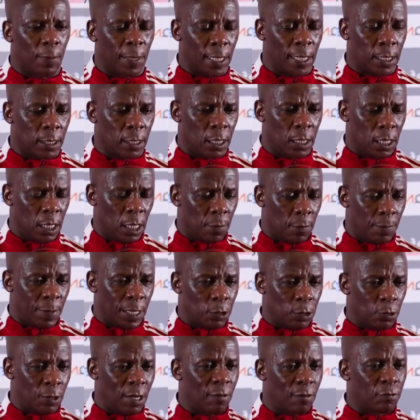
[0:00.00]
playing?
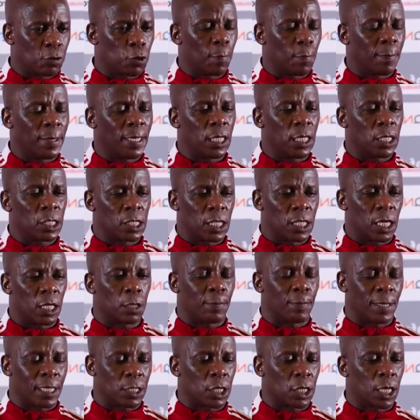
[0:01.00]
But we have to manage
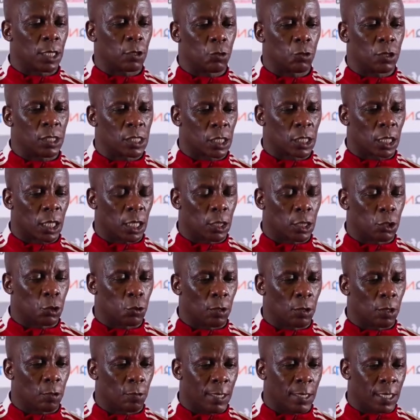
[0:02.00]
that. But Shandu is really
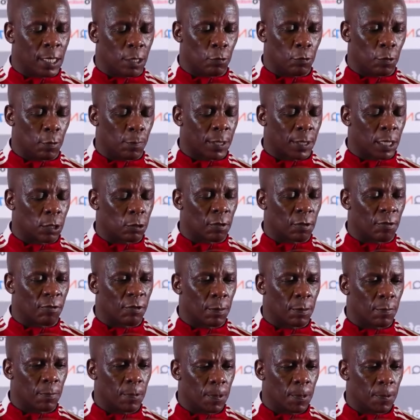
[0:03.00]
doing well, and we're proud of
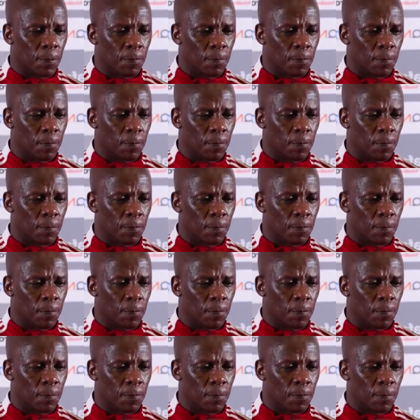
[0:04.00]
him.